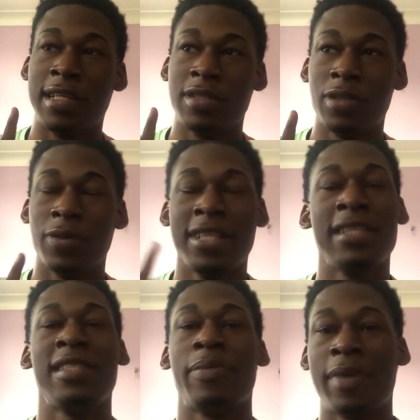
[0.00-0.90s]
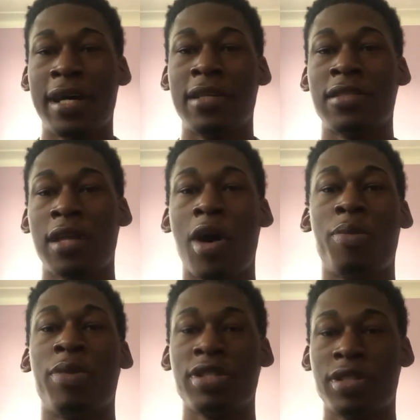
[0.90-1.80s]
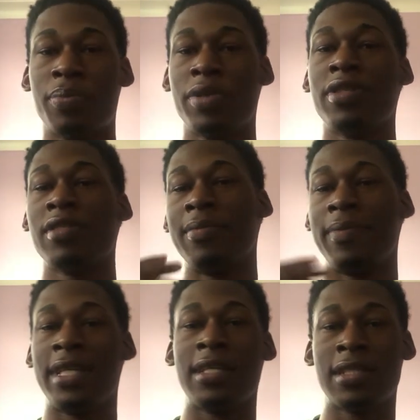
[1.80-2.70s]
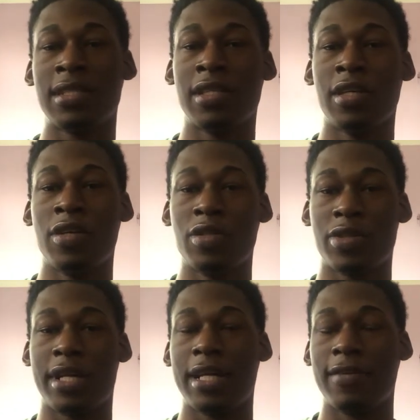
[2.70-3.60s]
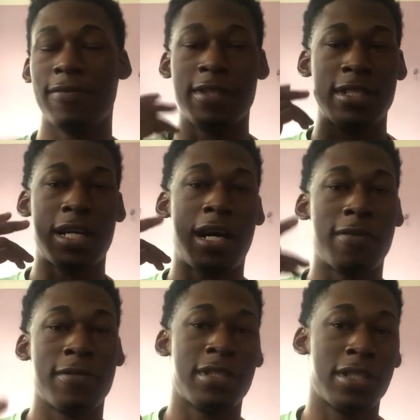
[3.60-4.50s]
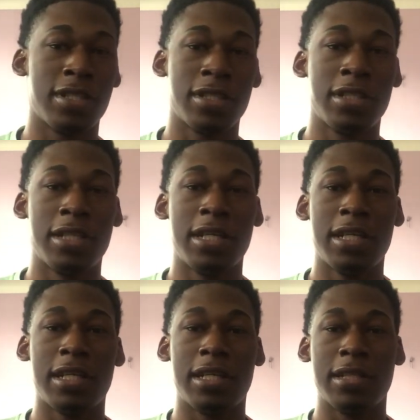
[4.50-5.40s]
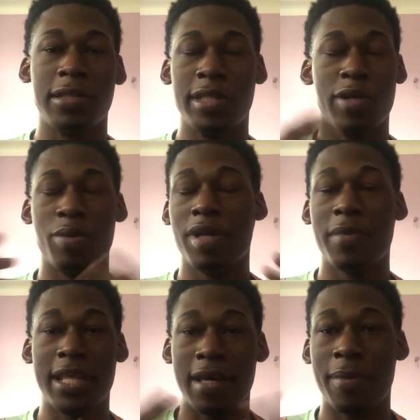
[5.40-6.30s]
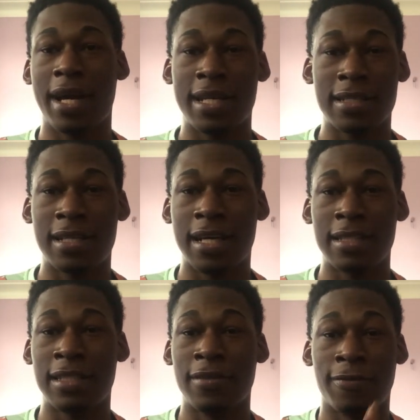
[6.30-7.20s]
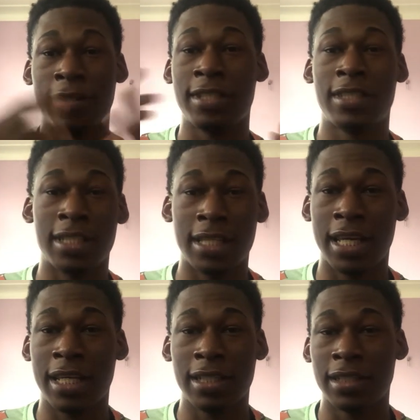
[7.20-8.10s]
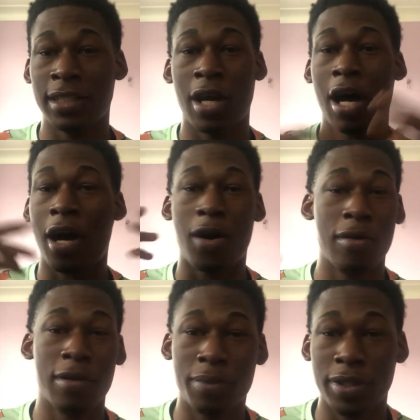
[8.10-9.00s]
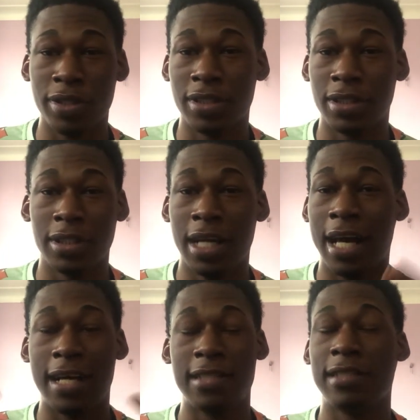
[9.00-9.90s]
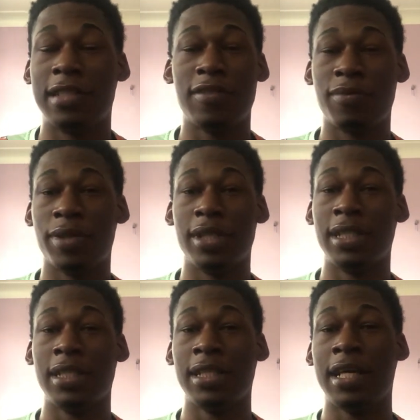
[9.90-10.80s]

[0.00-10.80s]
So yes, it matters how much the person makes so that the visa officer, maybe they might decide to investigate how the person has enough money.